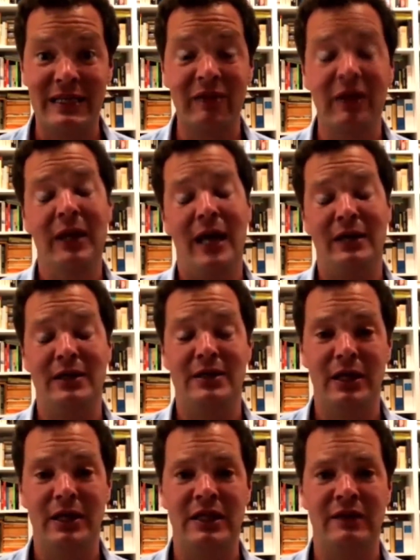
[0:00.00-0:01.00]
and the
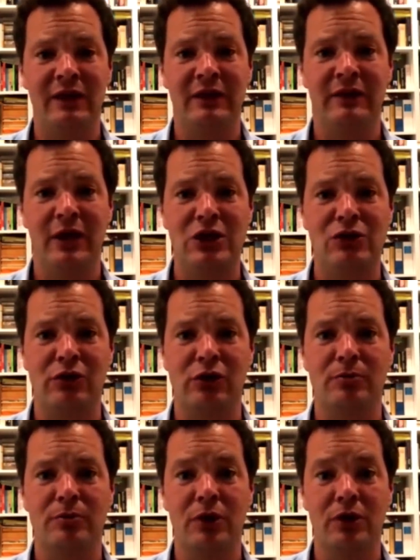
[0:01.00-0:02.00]
scientific advisory group
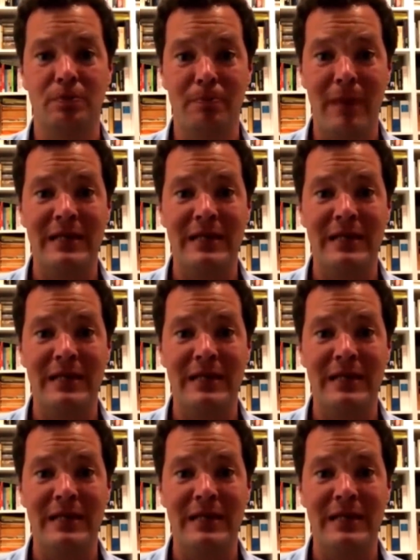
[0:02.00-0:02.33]
that's meant